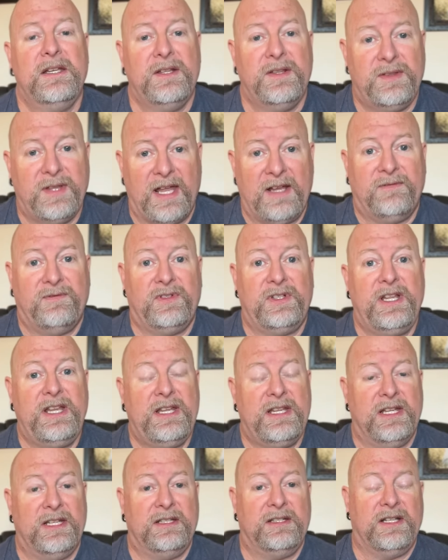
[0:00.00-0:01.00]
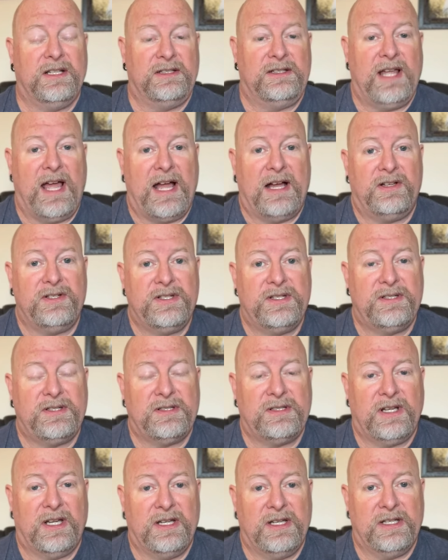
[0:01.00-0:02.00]
thankfully, it allows
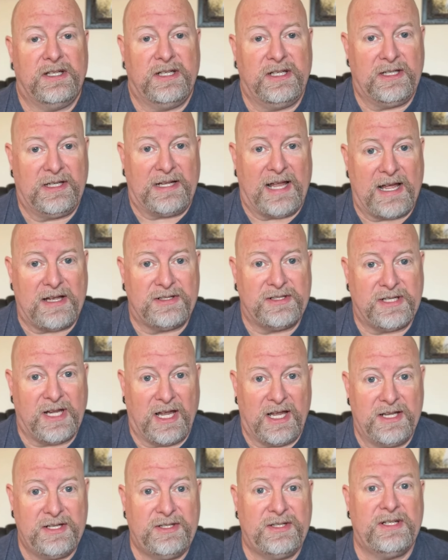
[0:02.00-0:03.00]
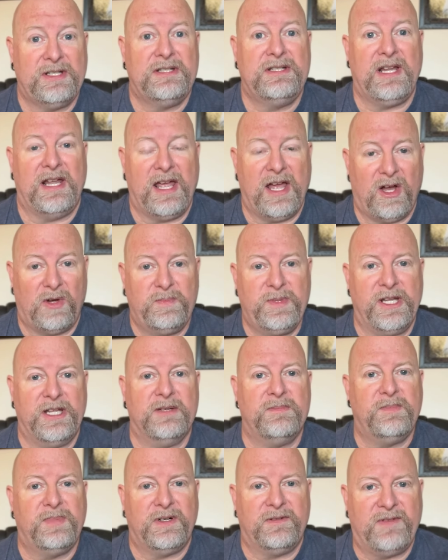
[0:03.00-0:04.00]
uh, it allows us to help
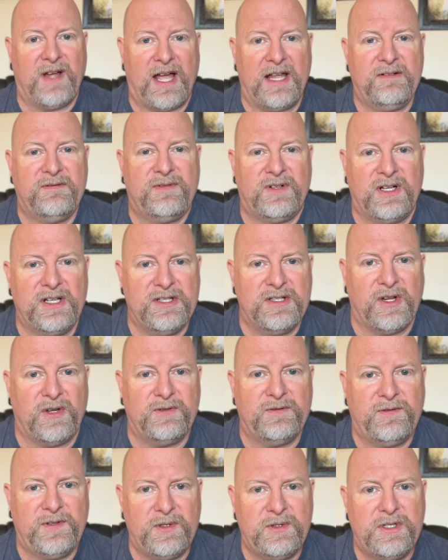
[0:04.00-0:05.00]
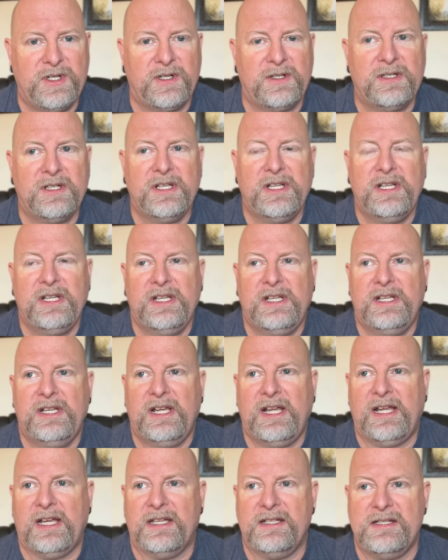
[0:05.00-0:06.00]
him provide for his own future,
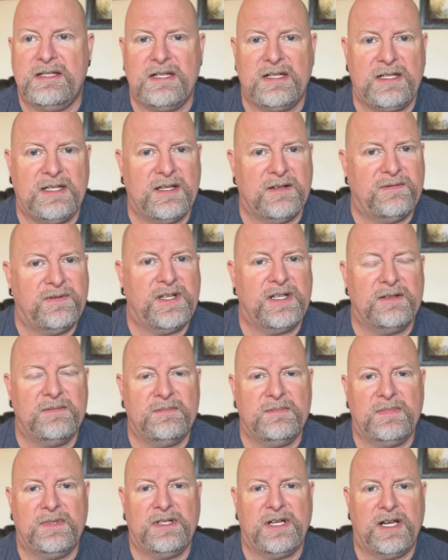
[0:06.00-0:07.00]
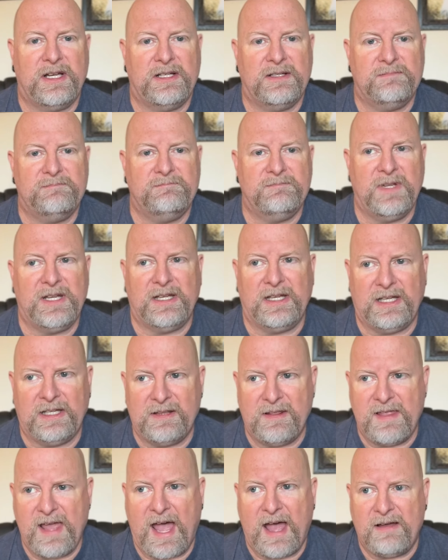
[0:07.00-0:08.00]
and to give him um,
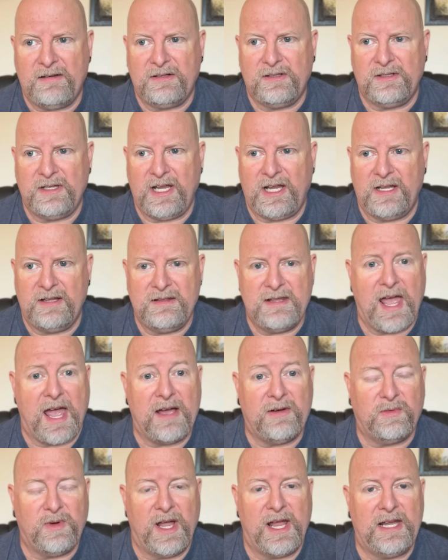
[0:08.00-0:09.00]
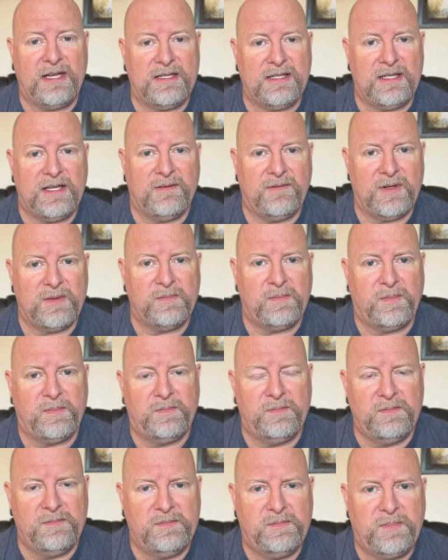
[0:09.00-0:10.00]
in that in that way to give him
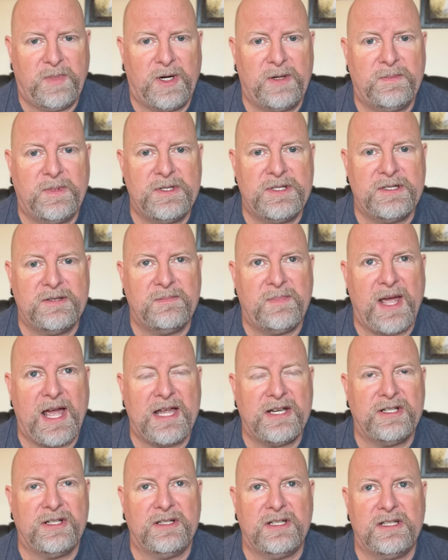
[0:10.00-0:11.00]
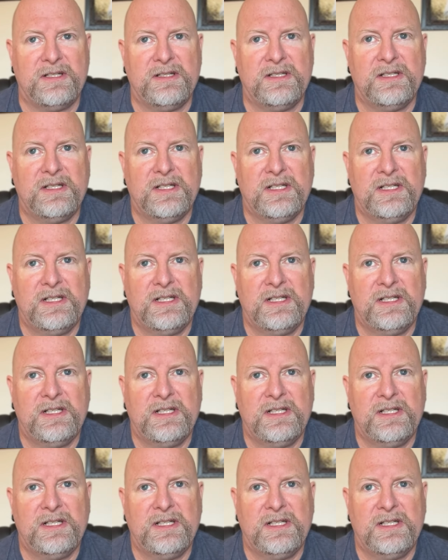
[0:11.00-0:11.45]
purpose and passion in